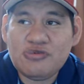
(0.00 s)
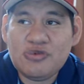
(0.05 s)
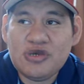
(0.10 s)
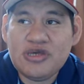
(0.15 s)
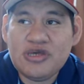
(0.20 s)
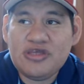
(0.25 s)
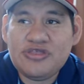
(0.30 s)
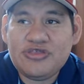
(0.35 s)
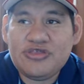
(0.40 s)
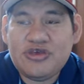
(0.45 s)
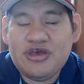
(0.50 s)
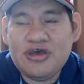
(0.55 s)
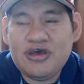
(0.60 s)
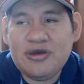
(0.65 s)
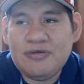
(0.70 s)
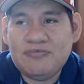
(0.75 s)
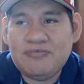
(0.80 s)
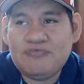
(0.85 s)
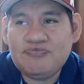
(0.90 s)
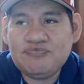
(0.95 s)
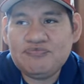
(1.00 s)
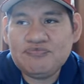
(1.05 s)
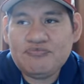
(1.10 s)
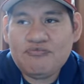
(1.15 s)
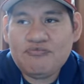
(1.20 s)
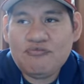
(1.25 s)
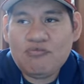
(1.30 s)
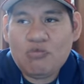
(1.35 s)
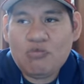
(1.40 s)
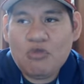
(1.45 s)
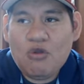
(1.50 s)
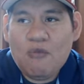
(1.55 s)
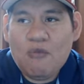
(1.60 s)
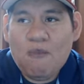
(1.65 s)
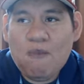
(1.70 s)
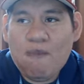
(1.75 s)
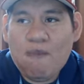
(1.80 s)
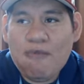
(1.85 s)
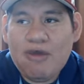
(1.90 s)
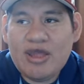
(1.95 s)
with
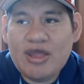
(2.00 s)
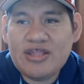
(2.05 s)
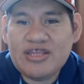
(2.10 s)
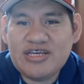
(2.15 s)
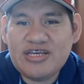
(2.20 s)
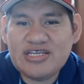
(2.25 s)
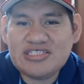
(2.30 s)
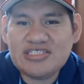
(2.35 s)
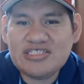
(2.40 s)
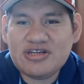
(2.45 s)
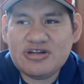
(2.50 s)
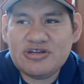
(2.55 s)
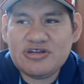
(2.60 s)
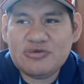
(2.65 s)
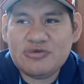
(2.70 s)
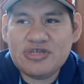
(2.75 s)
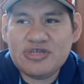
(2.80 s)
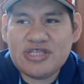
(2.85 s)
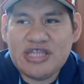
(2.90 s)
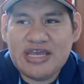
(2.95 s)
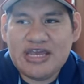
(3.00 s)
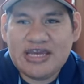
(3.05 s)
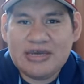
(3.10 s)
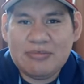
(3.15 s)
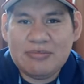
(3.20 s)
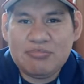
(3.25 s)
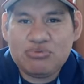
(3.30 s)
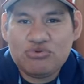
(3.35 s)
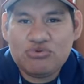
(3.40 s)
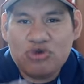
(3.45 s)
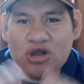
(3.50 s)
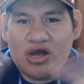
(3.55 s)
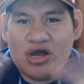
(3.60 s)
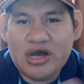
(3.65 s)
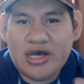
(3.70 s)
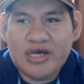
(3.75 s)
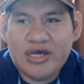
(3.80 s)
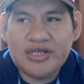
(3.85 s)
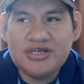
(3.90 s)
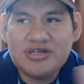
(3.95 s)
I think he started with like a
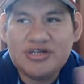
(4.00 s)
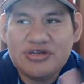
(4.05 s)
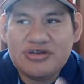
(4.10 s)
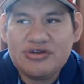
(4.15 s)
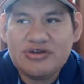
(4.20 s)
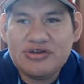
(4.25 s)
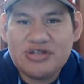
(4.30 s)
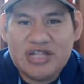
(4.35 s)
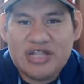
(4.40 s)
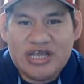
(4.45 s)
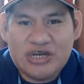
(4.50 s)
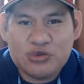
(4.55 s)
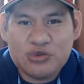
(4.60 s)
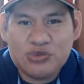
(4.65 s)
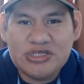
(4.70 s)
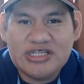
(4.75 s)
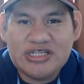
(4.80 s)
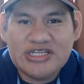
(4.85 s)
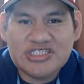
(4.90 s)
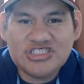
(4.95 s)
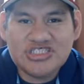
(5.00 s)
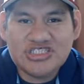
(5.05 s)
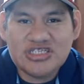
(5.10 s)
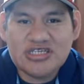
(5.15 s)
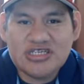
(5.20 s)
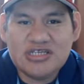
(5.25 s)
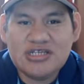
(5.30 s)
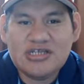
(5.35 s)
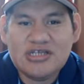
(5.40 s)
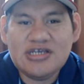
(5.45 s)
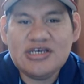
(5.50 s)
broad like religion,